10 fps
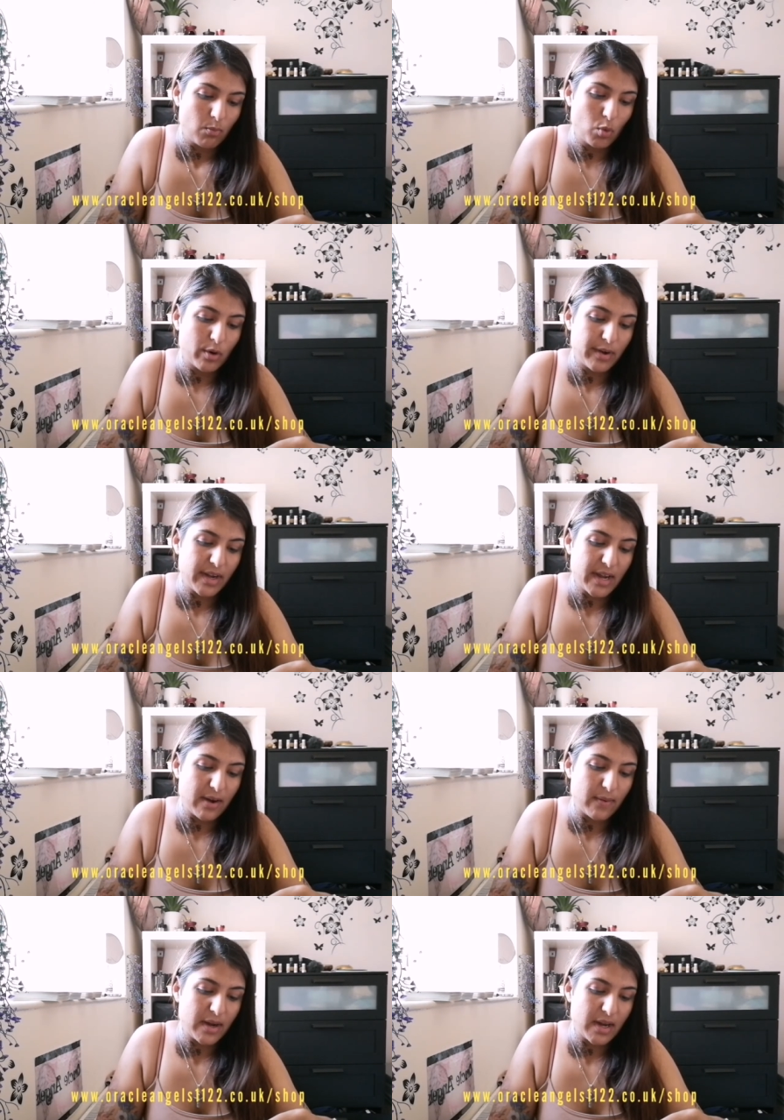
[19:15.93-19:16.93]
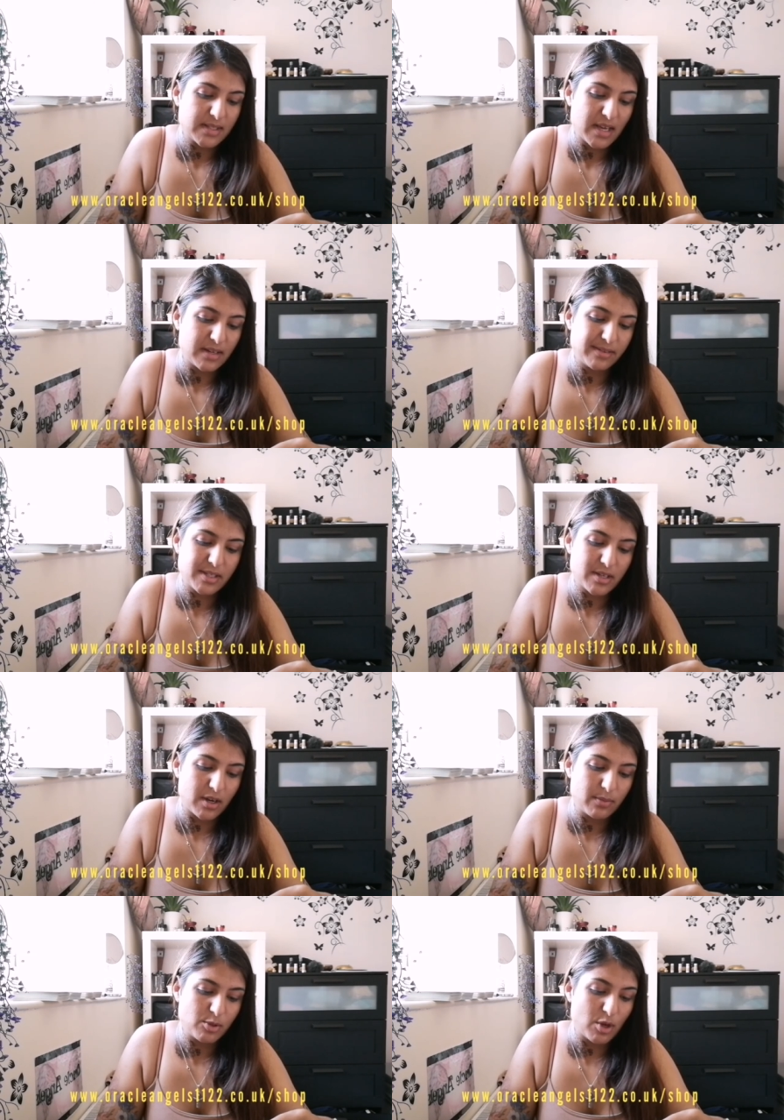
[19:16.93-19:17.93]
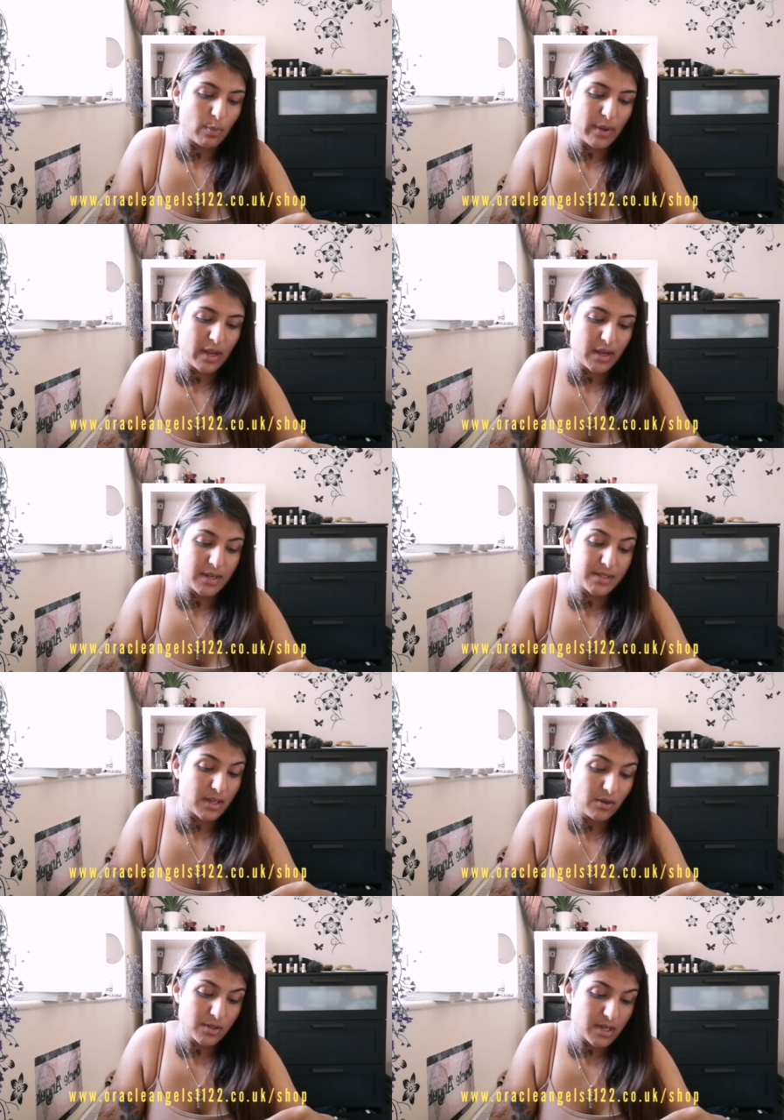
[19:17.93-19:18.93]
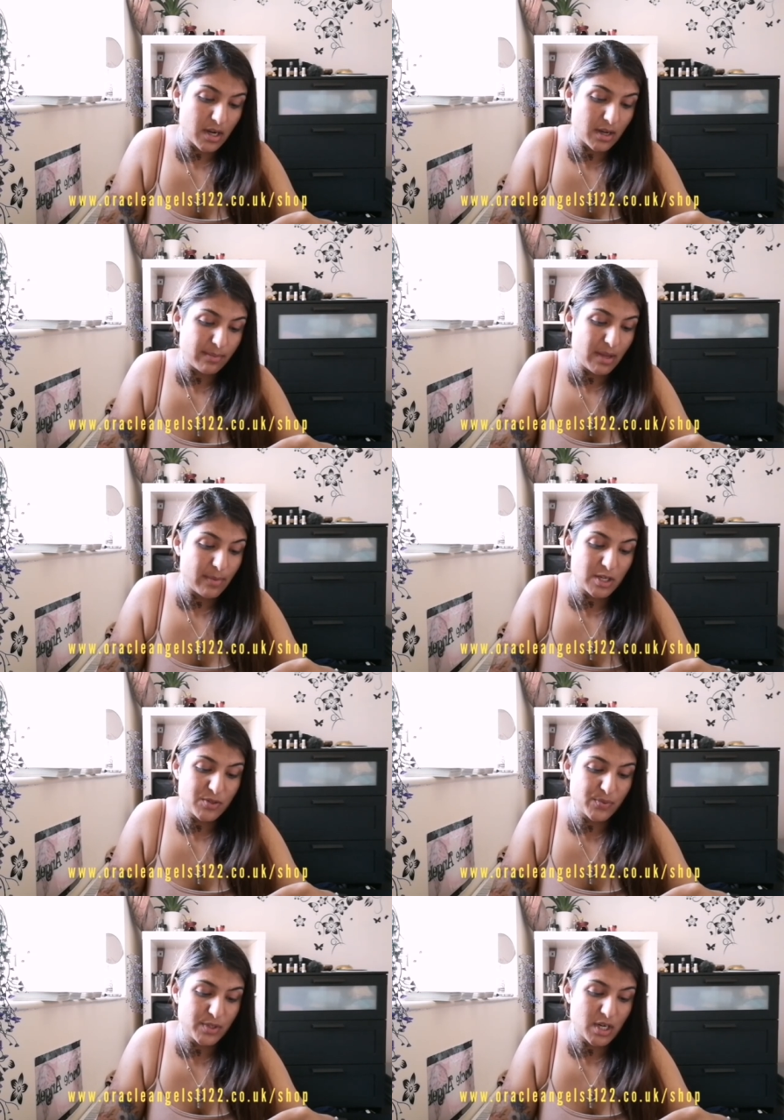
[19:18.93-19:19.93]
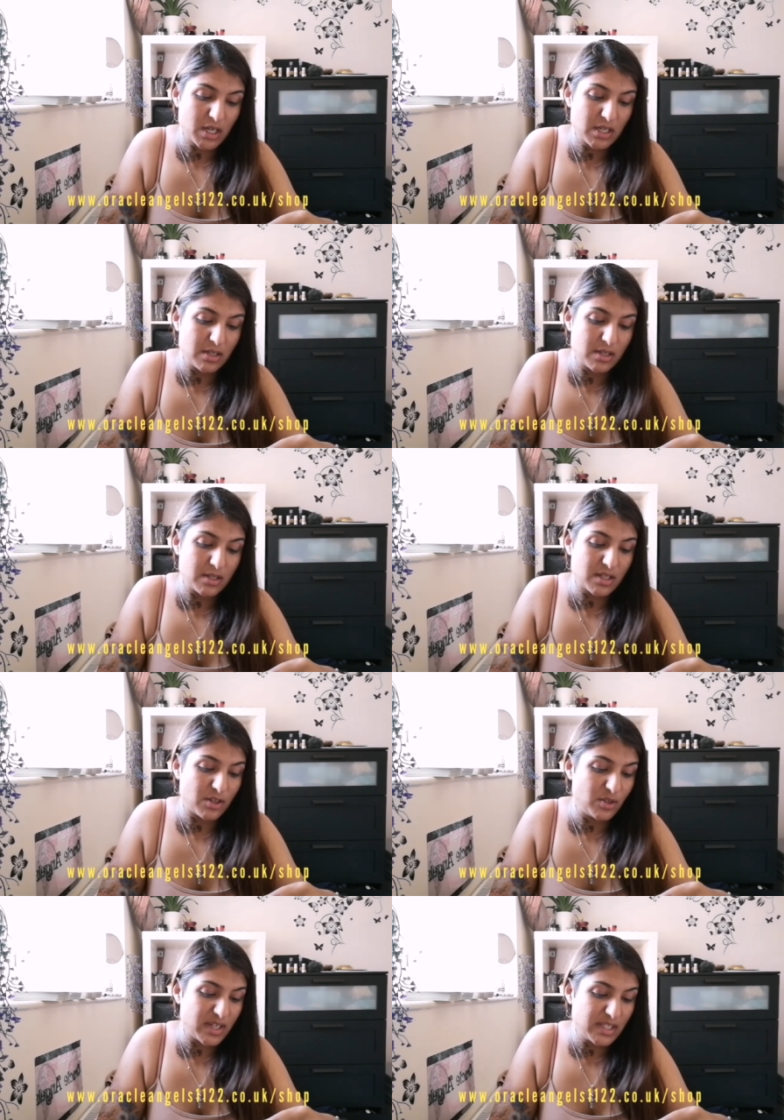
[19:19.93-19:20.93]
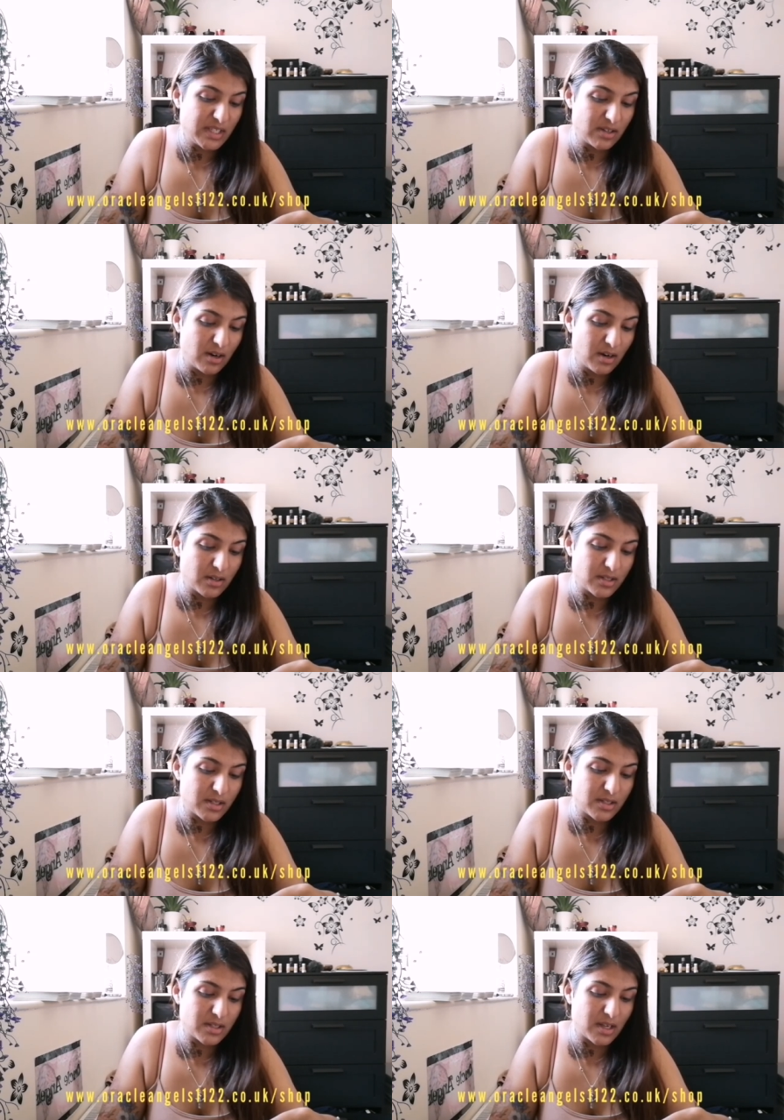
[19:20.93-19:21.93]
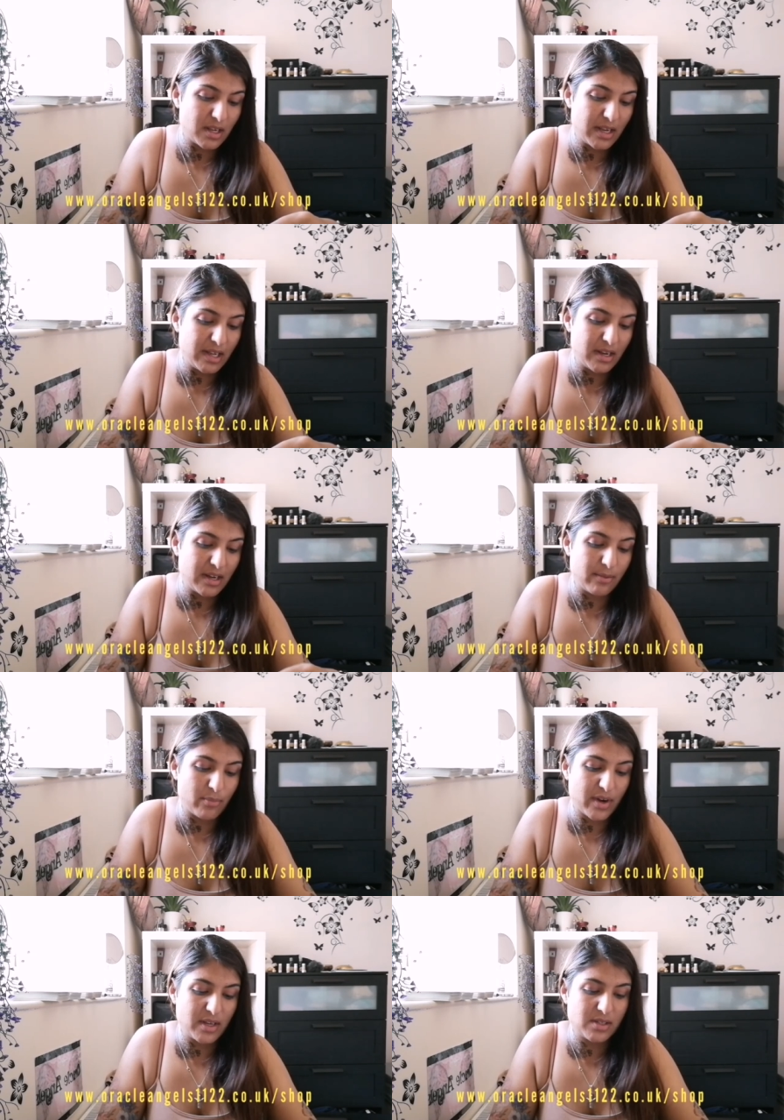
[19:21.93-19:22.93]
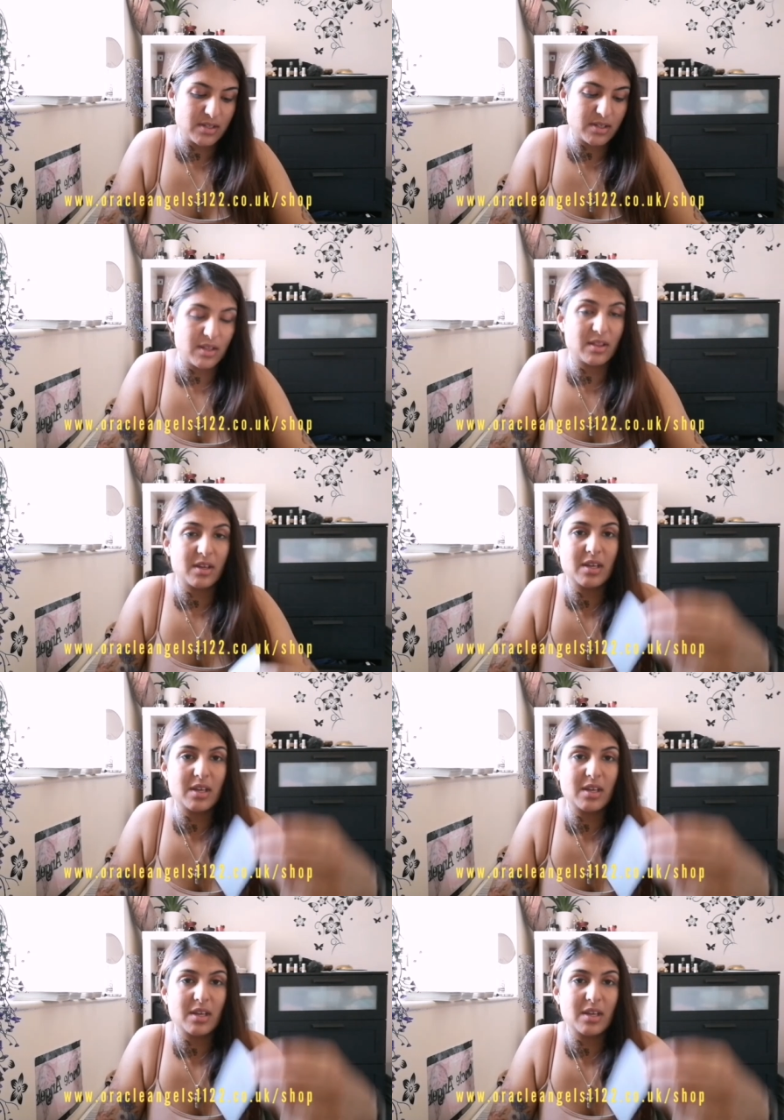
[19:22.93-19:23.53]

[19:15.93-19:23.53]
Mourning now has had its time. Do not pay a single dime. Emerge from the darkness. A new day starts. Let light embrace the